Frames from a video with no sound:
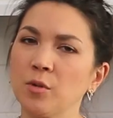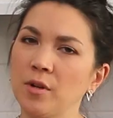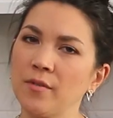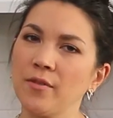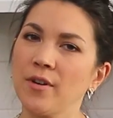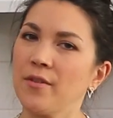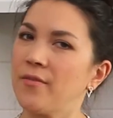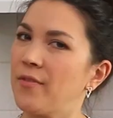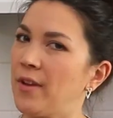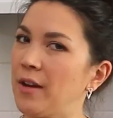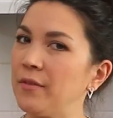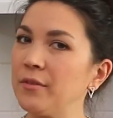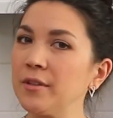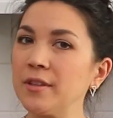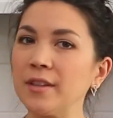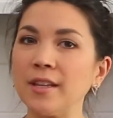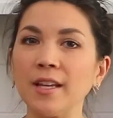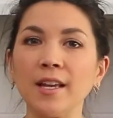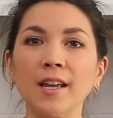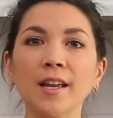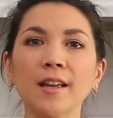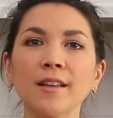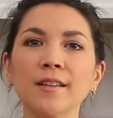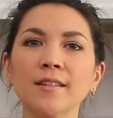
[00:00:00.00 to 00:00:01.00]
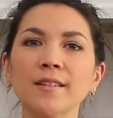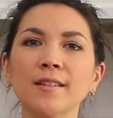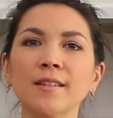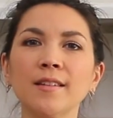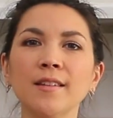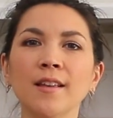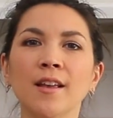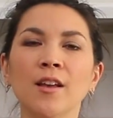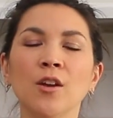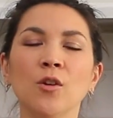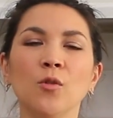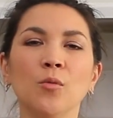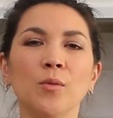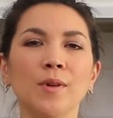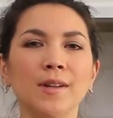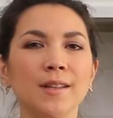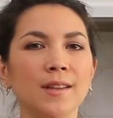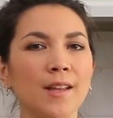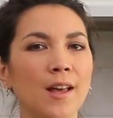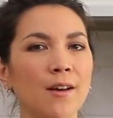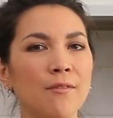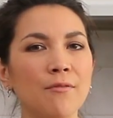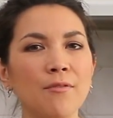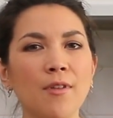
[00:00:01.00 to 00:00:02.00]
one of our favorite things. We
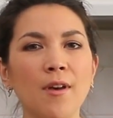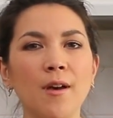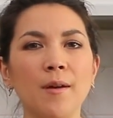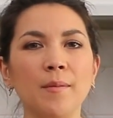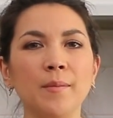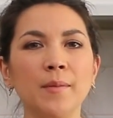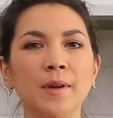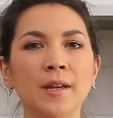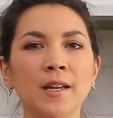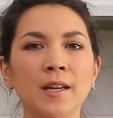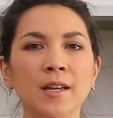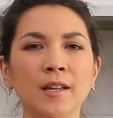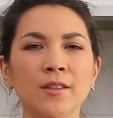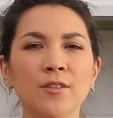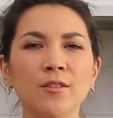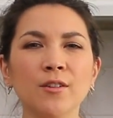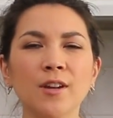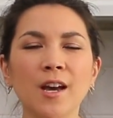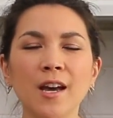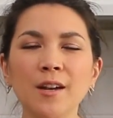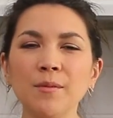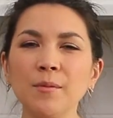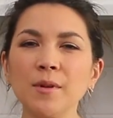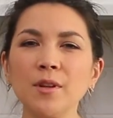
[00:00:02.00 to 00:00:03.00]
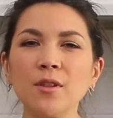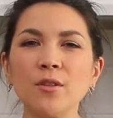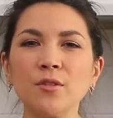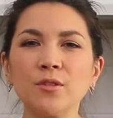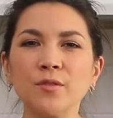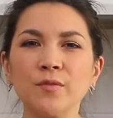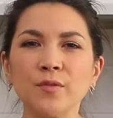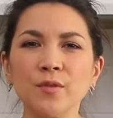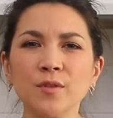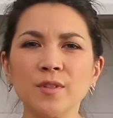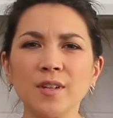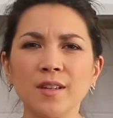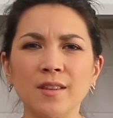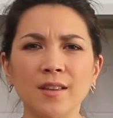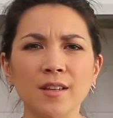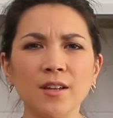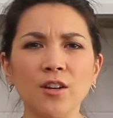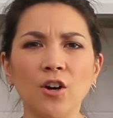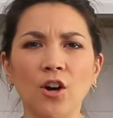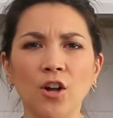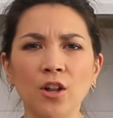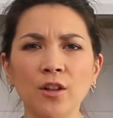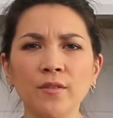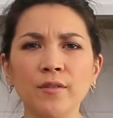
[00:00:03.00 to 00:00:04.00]
love them. They're kind of one of those foods I think
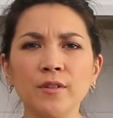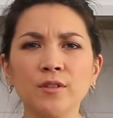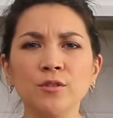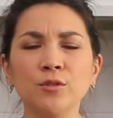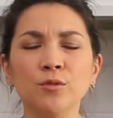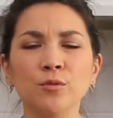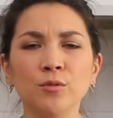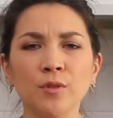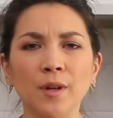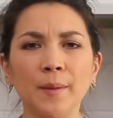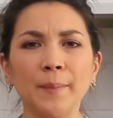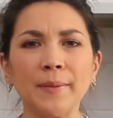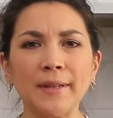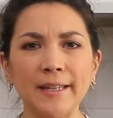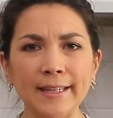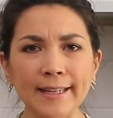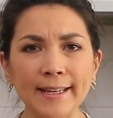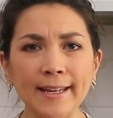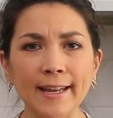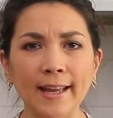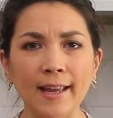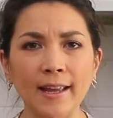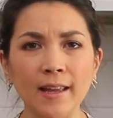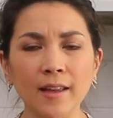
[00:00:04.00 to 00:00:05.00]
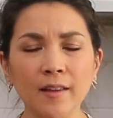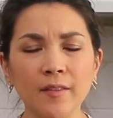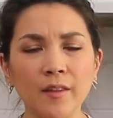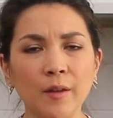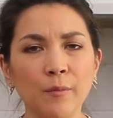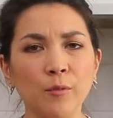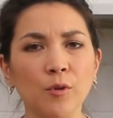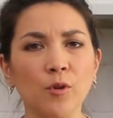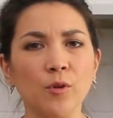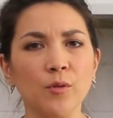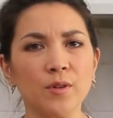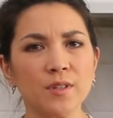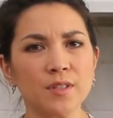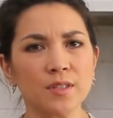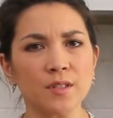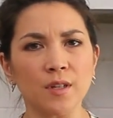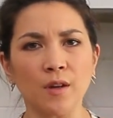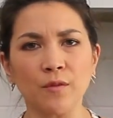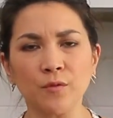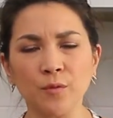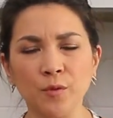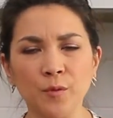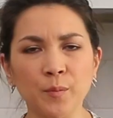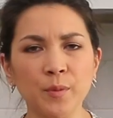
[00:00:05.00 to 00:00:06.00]
all of us grew up eating, and they were always
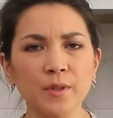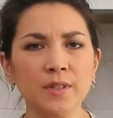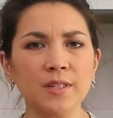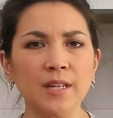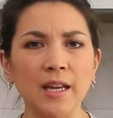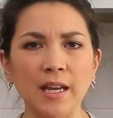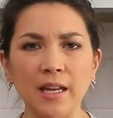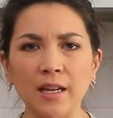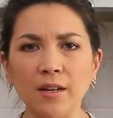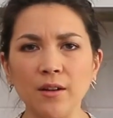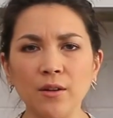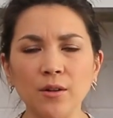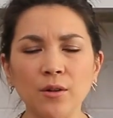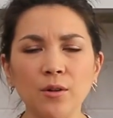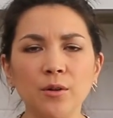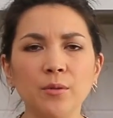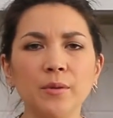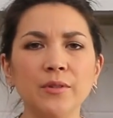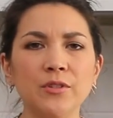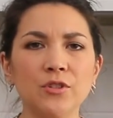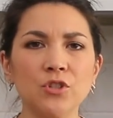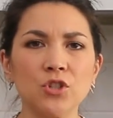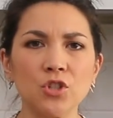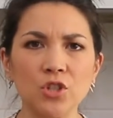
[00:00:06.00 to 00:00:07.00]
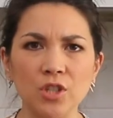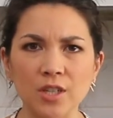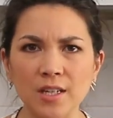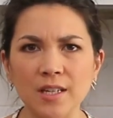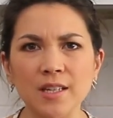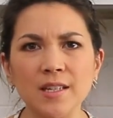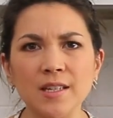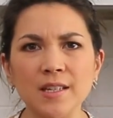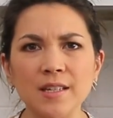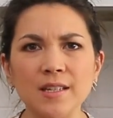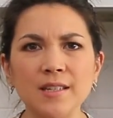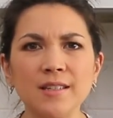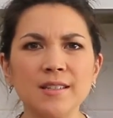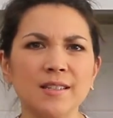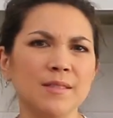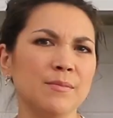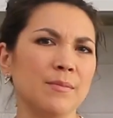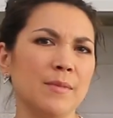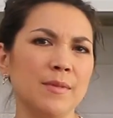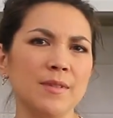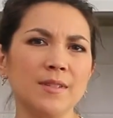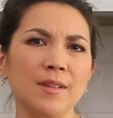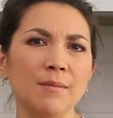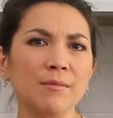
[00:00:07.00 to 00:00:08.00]
stuffed with potato and cheese
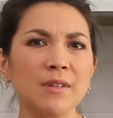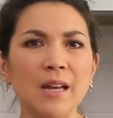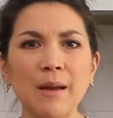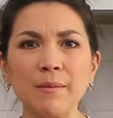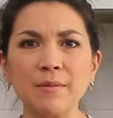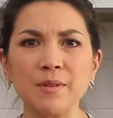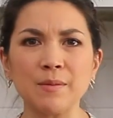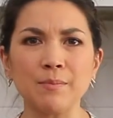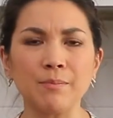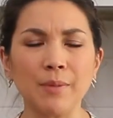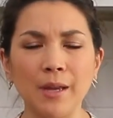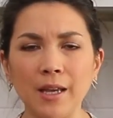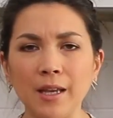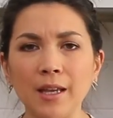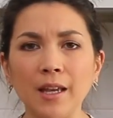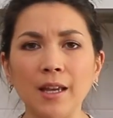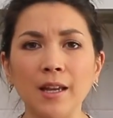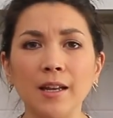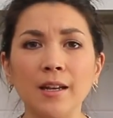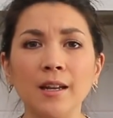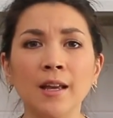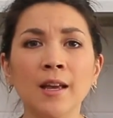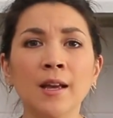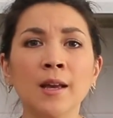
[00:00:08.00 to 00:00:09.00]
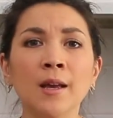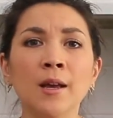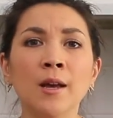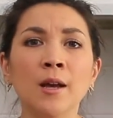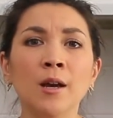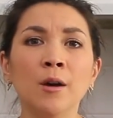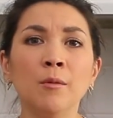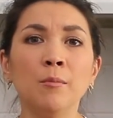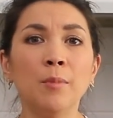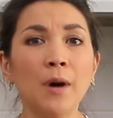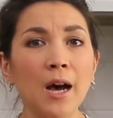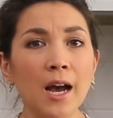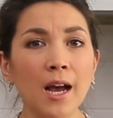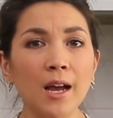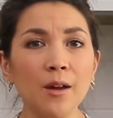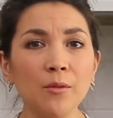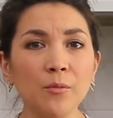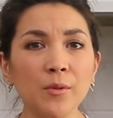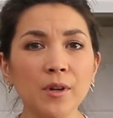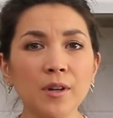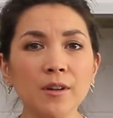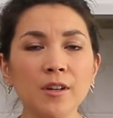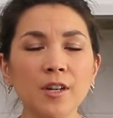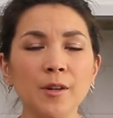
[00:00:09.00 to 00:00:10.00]
and sometimes bacon. But
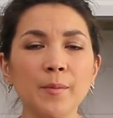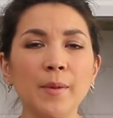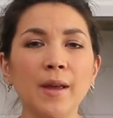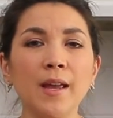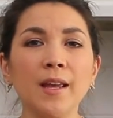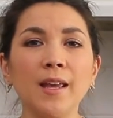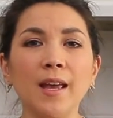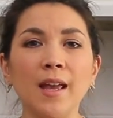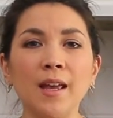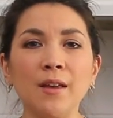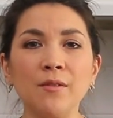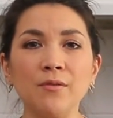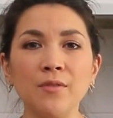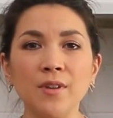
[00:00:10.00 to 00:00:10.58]
we're gonna make a